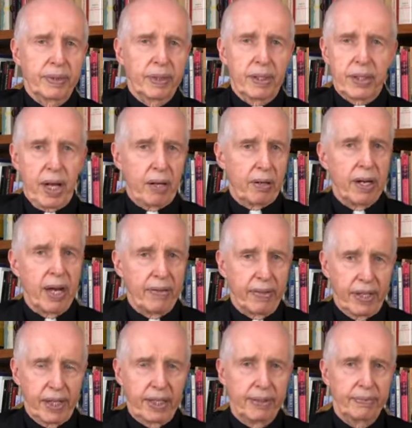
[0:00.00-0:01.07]
because I don't have
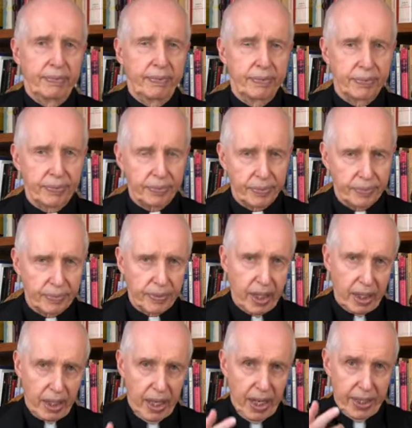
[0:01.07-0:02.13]
any.
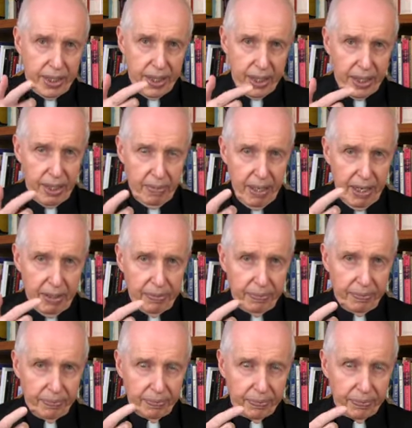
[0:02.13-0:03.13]
And God said, come out.